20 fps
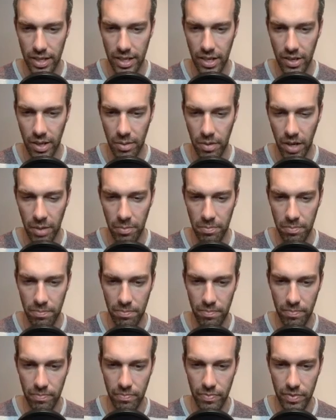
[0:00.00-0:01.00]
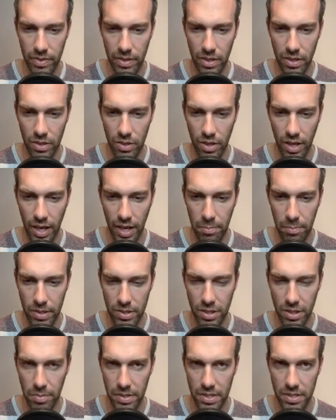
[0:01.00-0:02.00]
I
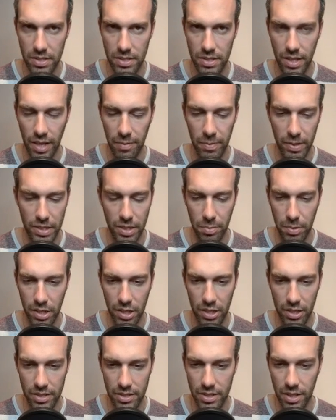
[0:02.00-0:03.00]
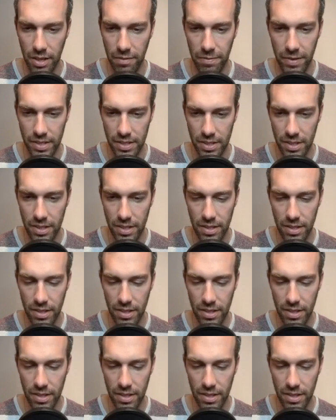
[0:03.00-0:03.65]
built up Galarian Stunfisk.